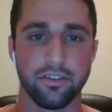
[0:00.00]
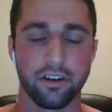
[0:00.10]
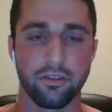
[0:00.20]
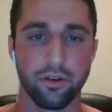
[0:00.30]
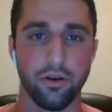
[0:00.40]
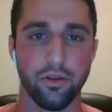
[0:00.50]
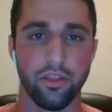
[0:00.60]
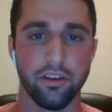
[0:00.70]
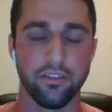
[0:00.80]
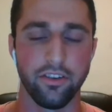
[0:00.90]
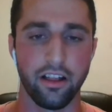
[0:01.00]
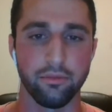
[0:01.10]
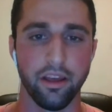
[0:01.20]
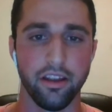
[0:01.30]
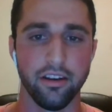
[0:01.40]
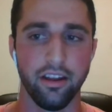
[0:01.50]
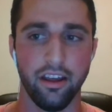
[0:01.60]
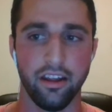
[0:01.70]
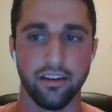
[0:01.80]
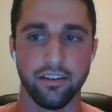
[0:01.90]
growth and development
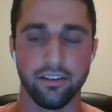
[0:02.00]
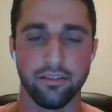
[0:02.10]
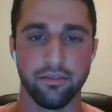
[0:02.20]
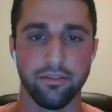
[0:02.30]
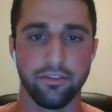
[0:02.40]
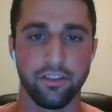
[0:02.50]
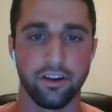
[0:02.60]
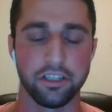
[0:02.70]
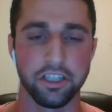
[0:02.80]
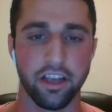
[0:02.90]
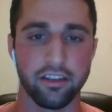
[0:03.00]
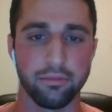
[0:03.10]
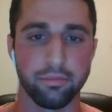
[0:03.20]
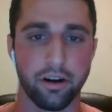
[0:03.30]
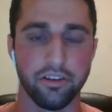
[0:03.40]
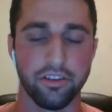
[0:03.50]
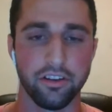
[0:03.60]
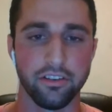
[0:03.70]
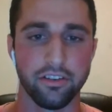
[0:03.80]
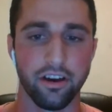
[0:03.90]
and just flourishing as a
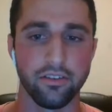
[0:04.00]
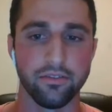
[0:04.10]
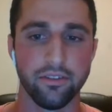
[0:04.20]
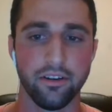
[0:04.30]
person. So